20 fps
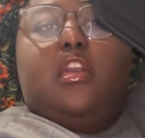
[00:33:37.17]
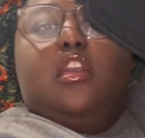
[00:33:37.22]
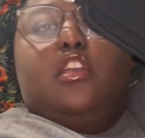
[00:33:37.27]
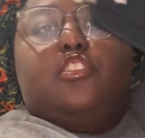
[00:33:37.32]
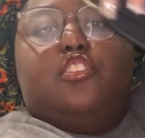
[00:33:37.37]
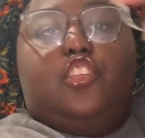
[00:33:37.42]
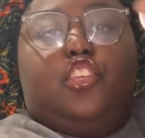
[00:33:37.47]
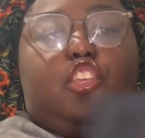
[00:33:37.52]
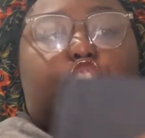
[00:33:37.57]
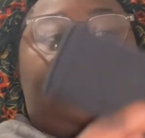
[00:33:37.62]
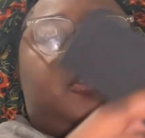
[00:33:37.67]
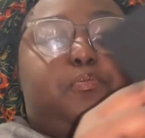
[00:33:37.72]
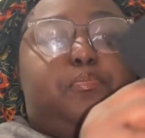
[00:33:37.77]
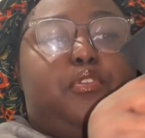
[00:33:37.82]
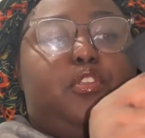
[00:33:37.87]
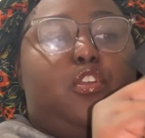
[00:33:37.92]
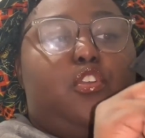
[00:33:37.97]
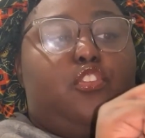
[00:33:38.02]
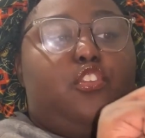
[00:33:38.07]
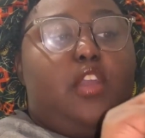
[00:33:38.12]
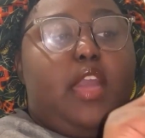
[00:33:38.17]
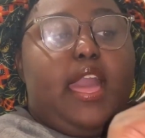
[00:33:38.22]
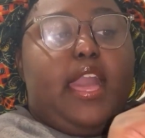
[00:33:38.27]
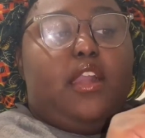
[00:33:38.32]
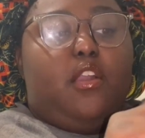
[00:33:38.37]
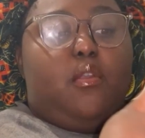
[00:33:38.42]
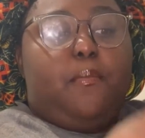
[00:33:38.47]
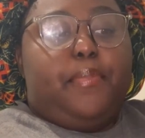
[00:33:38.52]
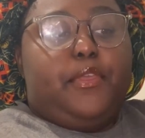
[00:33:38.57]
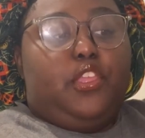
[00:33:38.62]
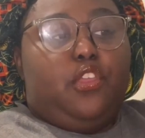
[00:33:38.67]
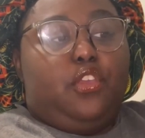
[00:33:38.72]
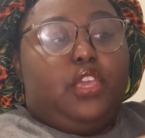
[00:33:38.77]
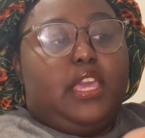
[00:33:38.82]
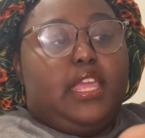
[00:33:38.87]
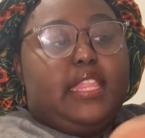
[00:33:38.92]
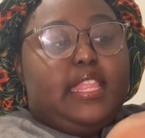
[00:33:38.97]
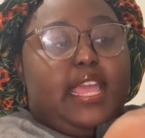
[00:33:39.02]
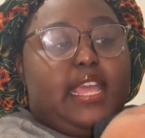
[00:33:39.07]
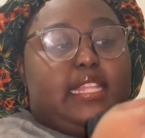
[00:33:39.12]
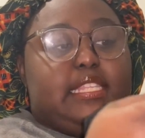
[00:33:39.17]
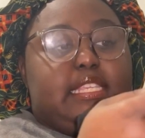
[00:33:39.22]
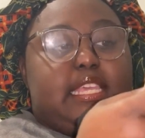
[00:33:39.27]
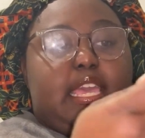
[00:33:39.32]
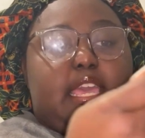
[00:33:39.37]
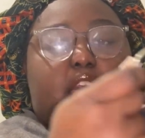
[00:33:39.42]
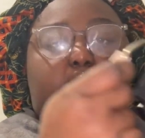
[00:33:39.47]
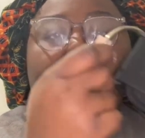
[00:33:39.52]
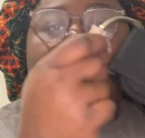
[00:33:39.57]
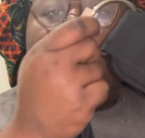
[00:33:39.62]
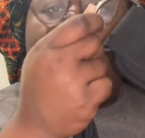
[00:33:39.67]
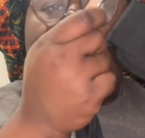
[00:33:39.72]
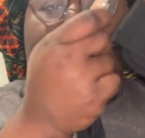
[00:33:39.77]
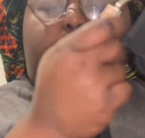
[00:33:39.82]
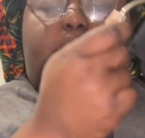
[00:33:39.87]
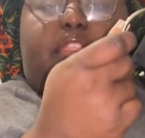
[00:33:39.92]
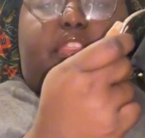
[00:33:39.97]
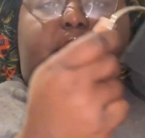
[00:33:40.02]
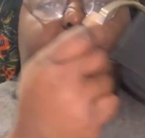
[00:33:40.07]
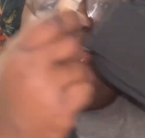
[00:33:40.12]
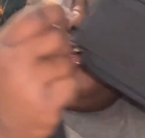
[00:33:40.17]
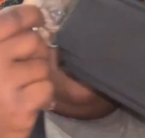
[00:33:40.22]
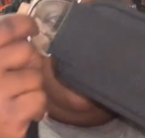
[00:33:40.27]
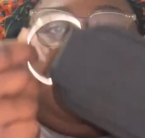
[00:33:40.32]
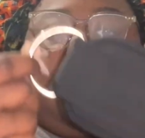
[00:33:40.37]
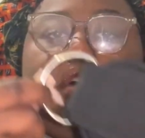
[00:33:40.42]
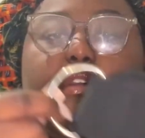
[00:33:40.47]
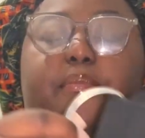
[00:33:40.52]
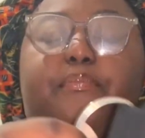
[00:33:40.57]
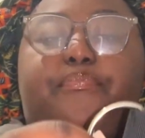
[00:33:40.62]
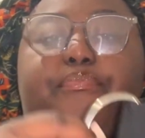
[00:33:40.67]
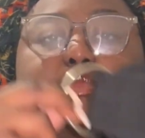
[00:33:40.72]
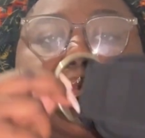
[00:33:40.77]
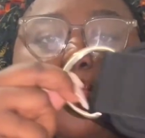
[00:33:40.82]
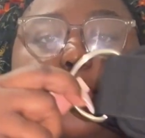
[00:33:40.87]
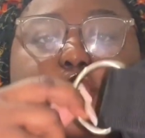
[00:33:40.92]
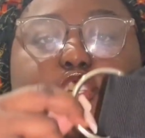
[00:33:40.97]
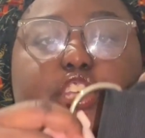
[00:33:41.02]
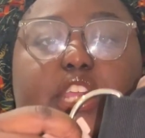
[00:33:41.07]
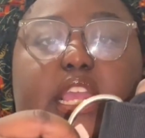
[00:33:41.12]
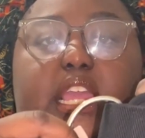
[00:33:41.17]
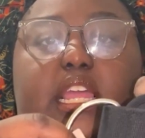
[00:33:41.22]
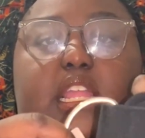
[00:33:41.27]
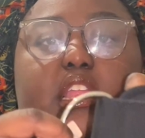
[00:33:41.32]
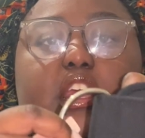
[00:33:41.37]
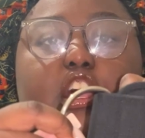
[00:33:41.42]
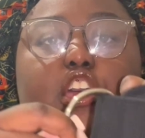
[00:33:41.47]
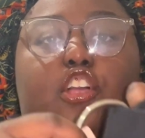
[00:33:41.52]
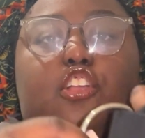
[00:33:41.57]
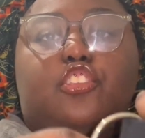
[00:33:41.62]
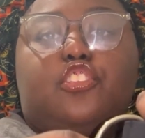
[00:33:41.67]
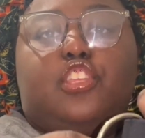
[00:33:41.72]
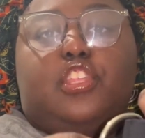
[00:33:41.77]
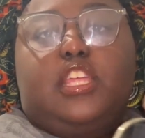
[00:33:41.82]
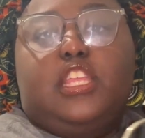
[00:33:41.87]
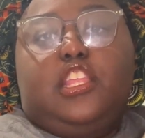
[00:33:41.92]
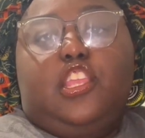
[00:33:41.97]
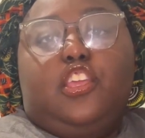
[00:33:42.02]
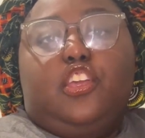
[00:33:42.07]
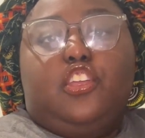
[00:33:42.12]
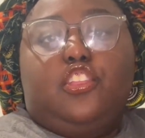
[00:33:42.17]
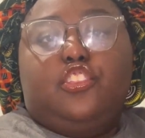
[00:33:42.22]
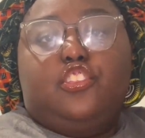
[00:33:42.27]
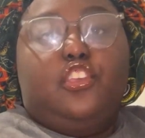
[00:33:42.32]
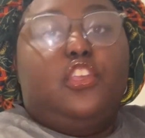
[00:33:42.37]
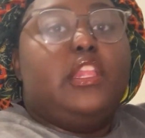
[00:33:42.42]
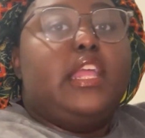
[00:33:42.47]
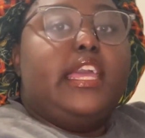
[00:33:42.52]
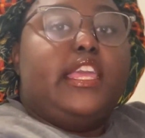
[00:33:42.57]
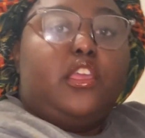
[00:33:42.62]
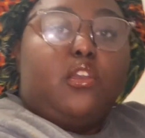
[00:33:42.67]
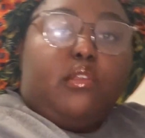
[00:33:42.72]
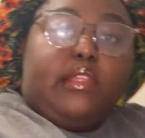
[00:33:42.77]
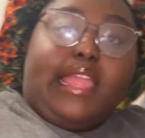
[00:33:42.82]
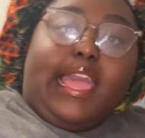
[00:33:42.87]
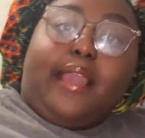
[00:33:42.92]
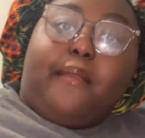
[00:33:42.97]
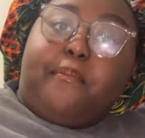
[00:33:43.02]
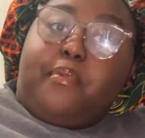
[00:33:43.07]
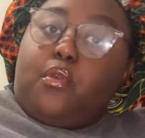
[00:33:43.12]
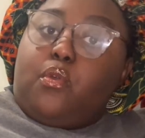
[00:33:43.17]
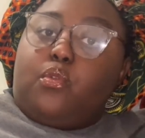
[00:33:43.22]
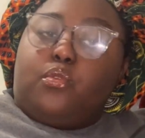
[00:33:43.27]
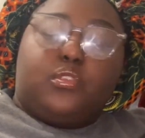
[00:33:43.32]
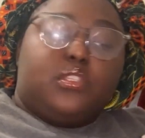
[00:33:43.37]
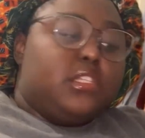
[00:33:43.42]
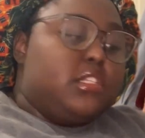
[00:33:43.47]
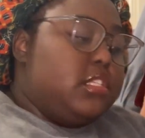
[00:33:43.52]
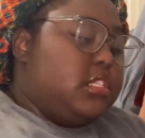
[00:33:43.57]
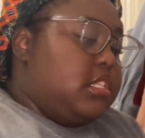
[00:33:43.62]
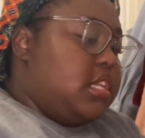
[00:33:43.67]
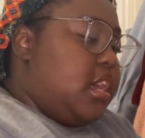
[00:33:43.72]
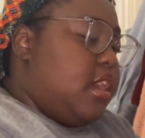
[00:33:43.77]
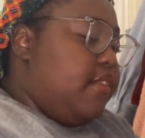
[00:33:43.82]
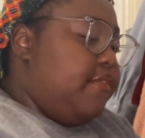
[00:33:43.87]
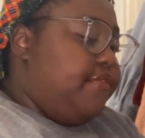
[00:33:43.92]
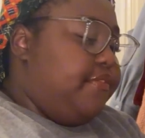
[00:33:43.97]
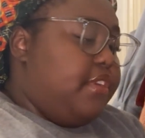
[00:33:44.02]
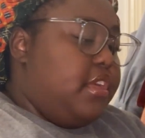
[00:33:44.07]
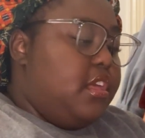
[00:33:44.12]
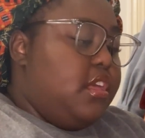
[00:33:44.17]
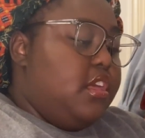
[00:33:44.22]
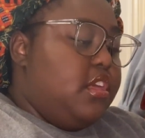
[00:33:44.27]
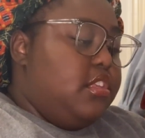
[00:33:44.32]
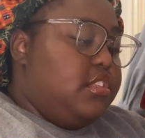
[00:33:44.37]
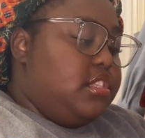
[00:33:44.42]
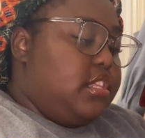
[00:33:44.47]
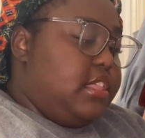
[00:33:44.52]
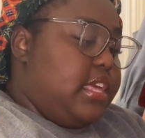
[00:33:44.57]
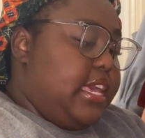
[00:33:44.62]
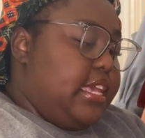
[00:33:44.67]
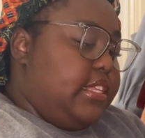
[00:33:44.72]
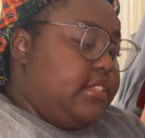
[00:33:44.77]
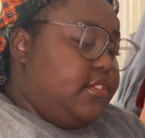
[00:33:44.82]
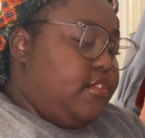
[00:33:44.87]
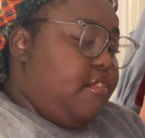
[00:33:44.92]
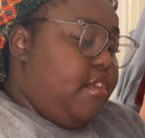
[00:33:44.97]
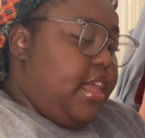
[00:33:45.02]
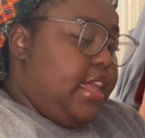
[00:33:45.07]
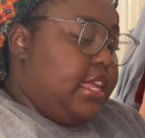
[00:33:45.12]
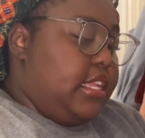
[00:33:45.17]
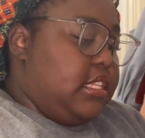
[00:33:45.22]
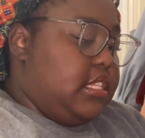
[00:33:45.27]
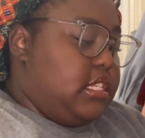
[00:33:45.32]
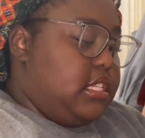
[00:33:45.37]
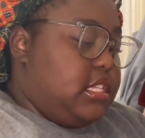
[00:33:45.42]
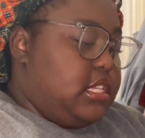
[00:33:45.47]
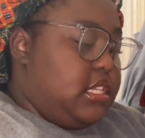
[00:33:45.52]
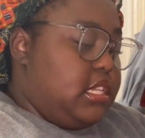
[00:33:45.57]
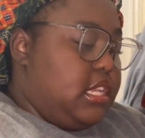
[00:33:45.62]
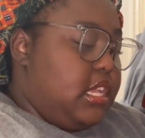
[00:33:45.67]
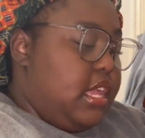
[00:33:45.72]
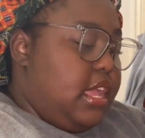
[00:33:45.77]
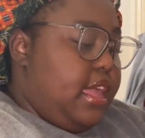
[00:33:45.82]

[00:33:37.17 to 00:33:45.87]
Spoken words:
So you just put it on your ankle, but you connect it with the machine. So then you can do like your leg pulls and stuff. So that is great.